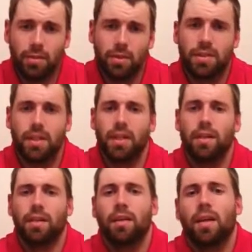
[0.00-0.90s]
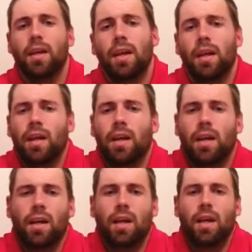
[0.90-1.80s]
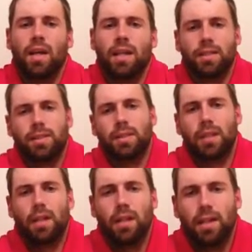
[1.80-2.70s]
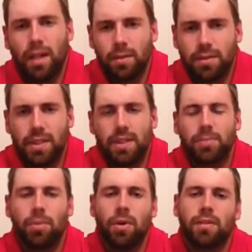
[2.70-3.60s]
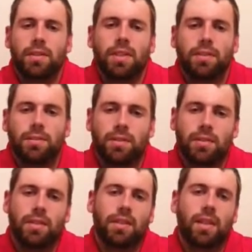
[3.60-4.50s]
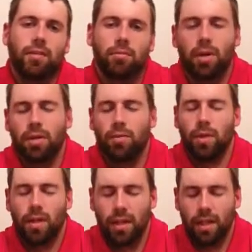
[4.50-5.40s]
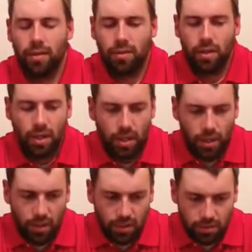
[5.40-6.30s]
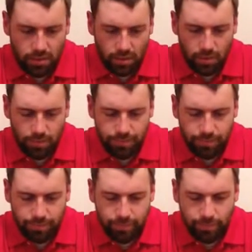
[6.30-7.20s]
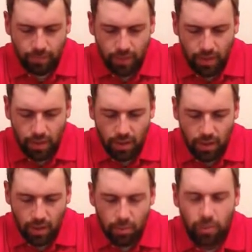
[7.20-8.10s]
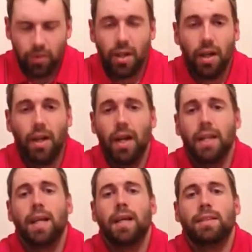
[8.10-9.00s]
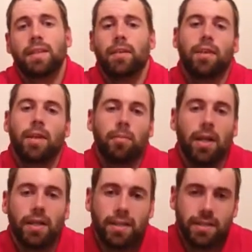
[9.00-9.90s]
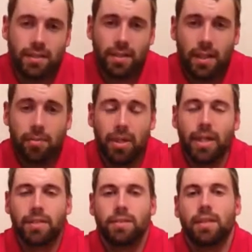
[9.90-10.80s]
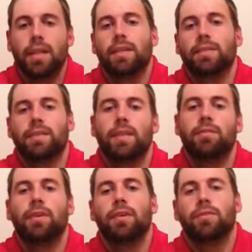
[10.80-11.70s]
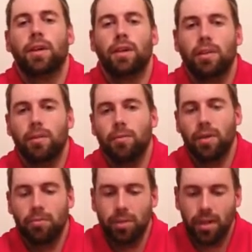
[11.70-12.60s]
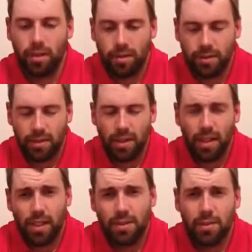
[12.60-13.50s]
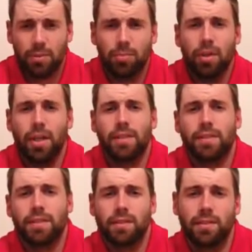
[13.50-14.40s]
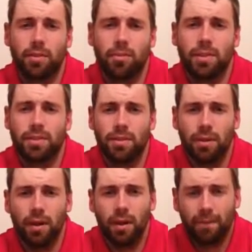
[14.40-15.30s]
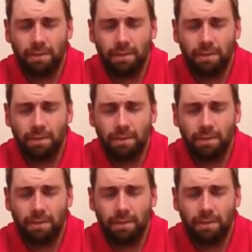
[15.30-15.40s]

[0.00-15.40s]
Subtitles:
always kind of, I guess I would say, sparked an interest in the Native American way of life. So moving on, I liked everything about this assignment actually. Like I said, very fond of the Native Americans, so I was pretty anxious to start my tour.